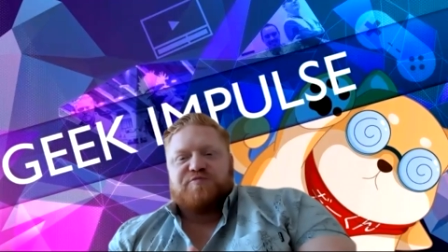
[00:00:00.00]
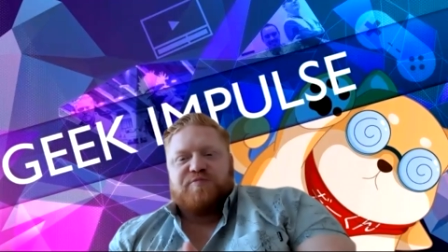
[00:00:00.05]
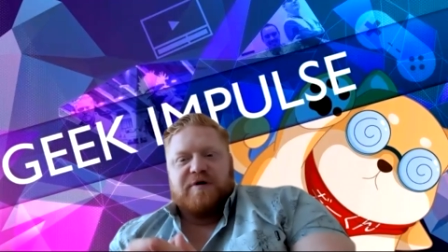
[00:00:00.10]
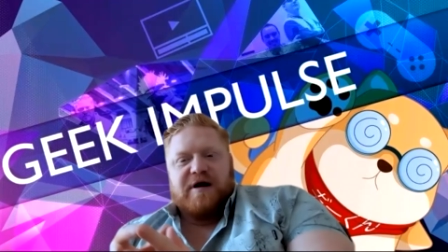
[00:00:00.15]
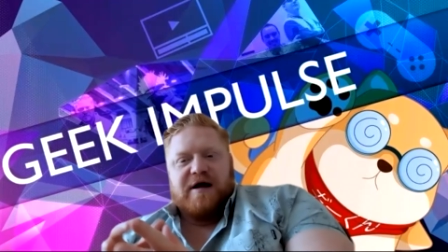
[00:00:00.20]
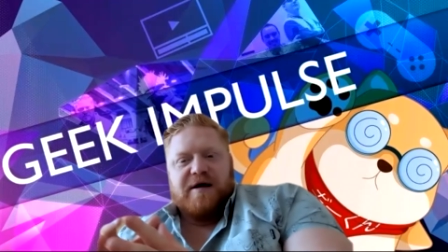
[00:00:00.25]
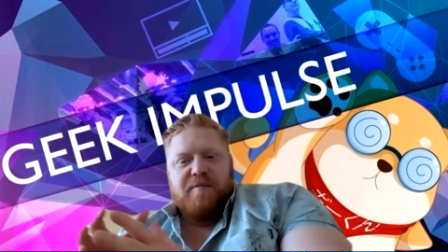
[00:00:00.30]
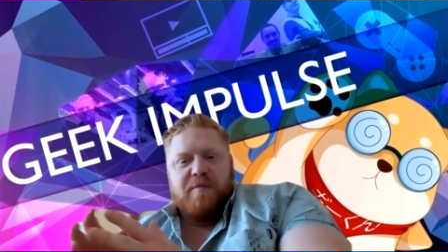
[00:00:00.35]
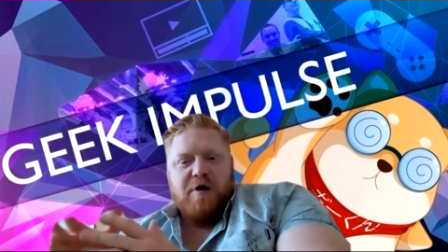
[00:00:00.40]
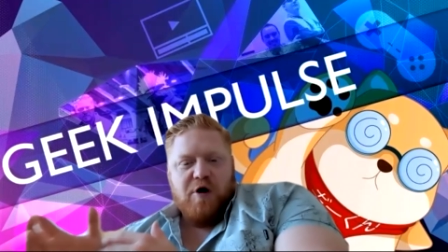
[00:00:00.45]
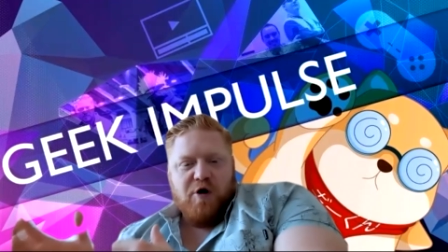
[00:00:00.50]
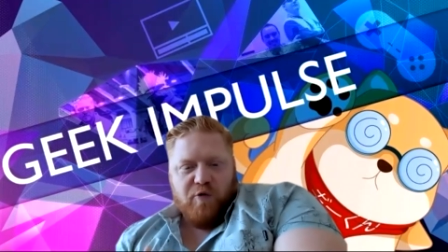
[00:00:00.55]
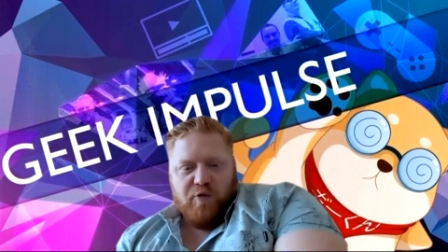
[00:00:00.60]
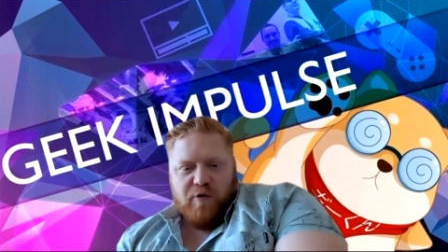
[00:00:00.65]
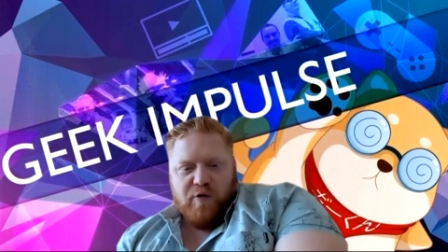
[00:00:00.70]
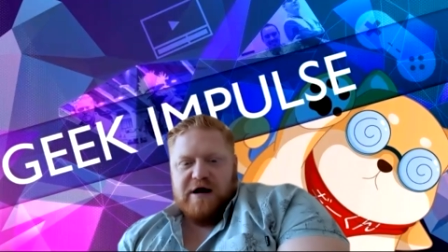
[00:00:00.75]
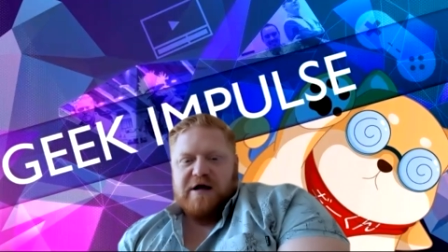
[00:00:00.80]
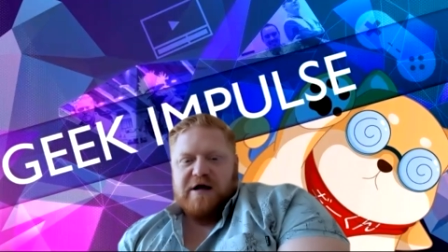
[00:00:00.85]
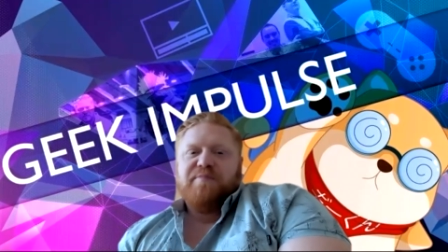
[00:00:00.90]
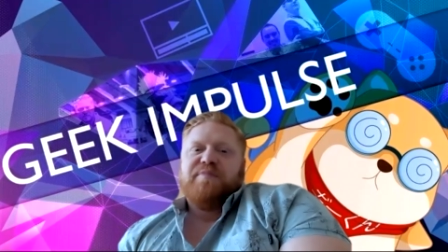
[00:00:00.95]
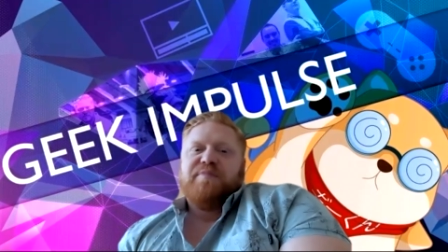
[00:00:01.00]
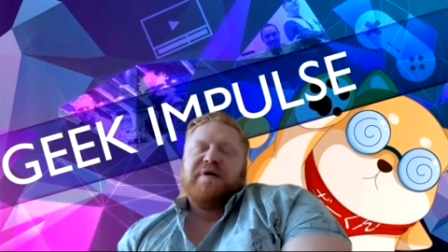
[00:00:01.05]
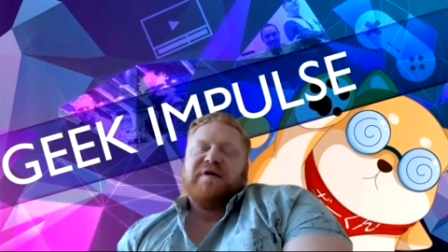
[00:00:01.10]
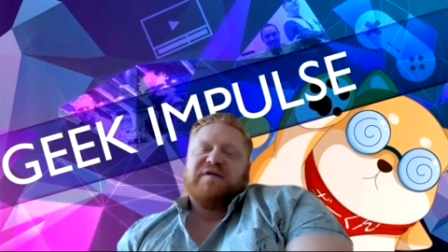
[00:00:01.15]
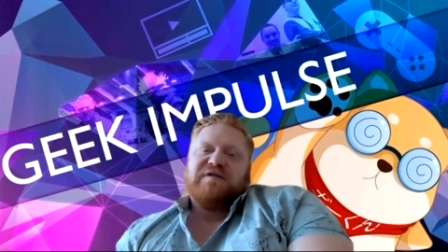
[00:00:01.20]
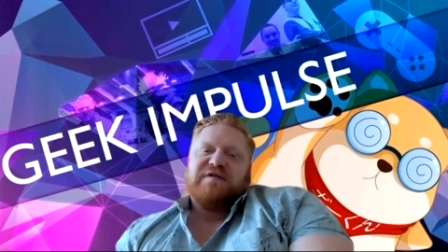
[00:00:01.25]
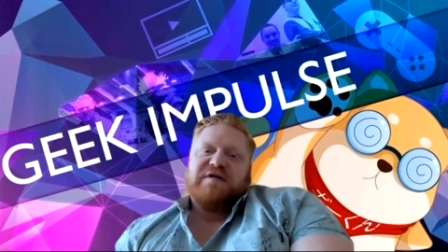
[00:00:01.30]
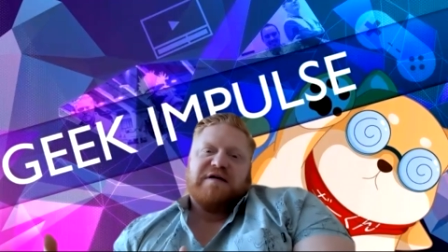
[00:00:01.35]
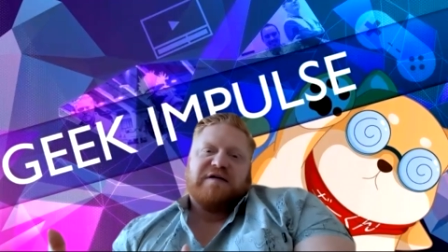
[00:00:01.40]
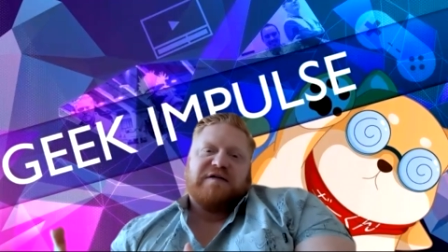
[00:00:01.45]
but I'm running a
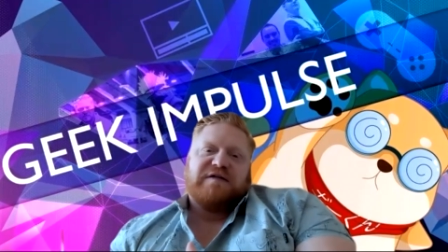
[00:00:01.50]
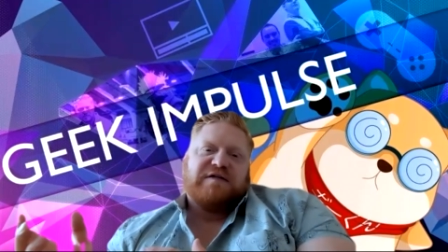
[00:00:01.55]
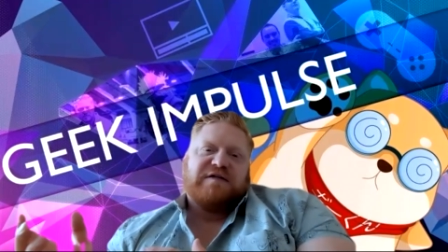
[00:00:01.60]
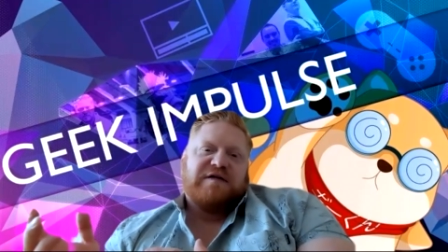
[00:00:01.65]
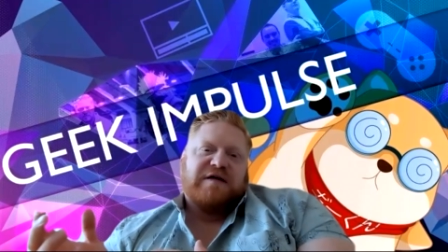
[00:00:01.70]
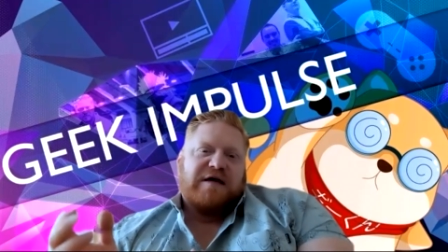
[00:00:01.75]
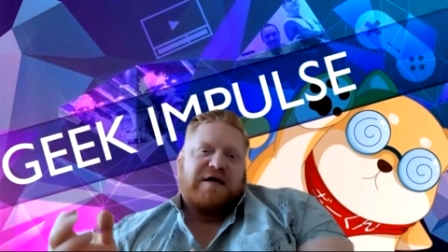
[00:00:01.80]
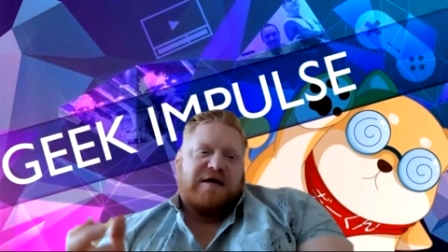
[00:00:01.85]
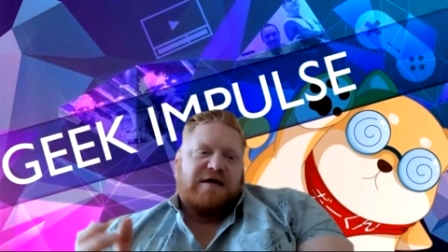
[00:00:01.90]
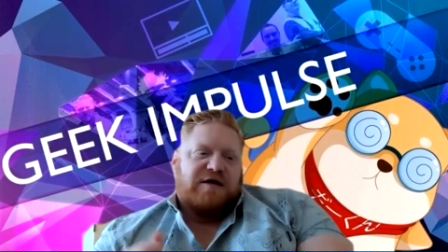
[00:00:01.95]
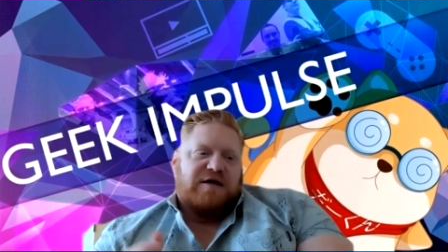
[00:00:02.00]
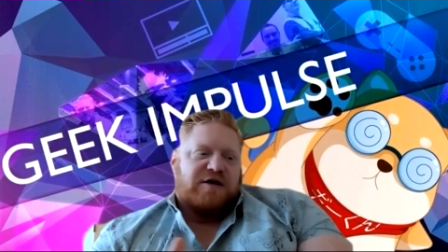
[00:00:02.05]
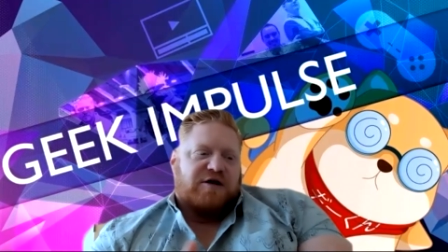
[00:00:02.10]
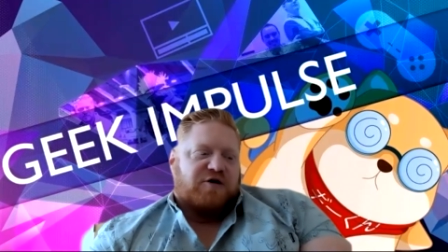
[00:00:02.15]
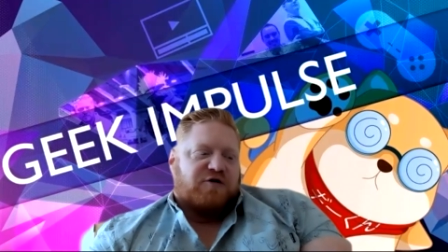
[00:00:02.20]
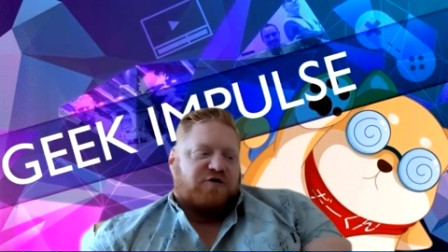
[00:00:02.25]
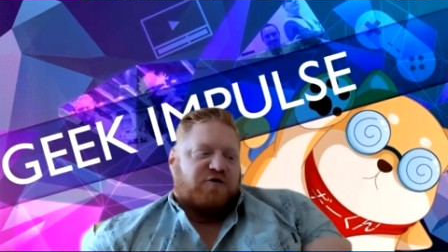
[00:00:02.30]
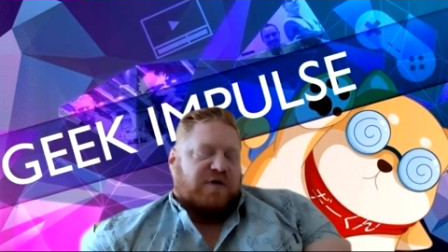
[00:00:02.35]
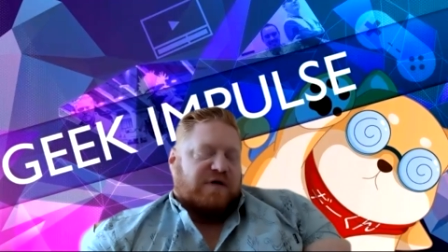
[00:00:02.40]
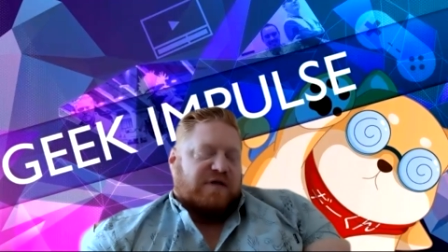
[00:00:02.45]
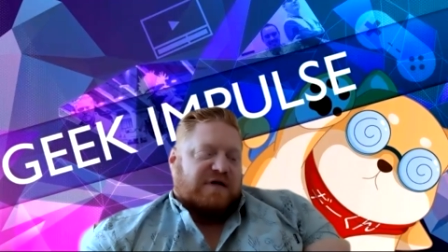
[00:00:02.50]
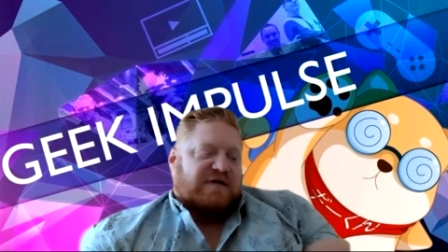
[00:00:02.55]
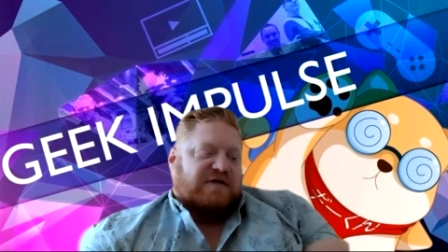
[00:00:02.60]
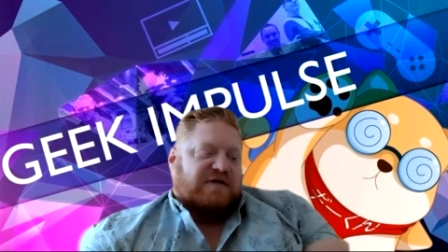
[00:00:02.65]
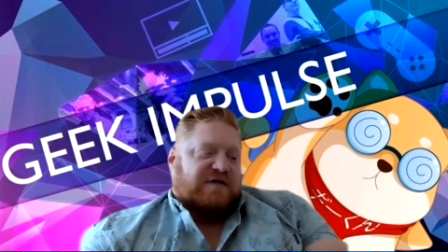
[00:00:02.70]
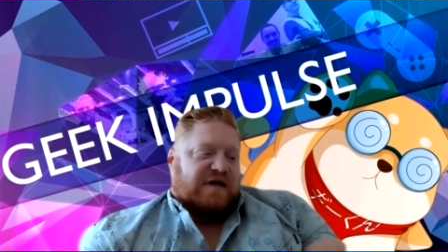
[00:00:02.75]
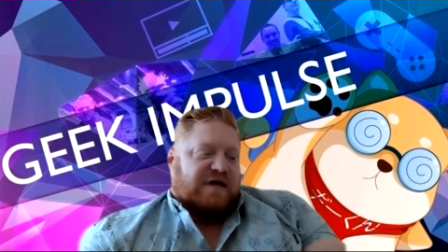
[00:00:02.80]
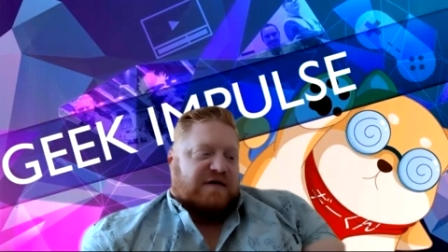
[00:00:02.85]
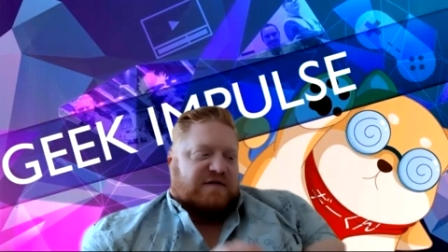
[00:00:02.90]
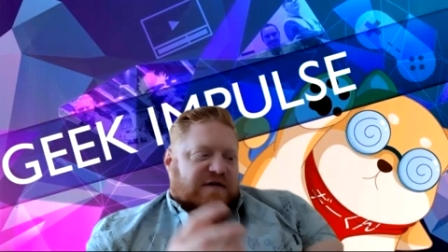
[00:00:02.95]
business, you know, doing these
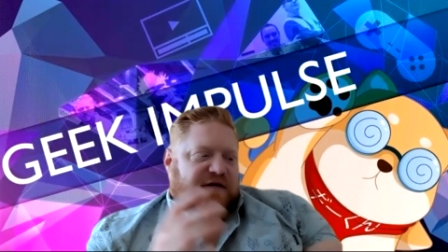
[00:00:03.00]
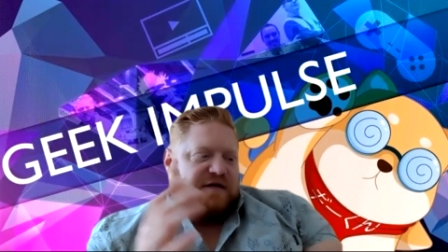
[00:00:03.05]
things.